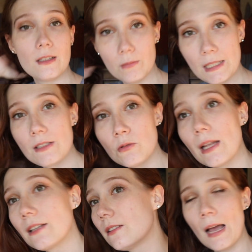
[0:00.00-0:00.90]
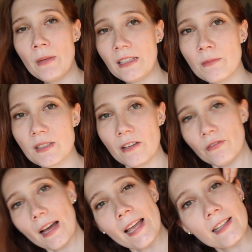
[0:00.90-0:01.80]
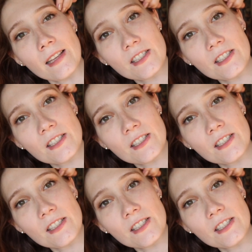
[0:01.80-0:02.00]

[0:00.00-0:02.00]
Please do that. I'm guilty myself. I had a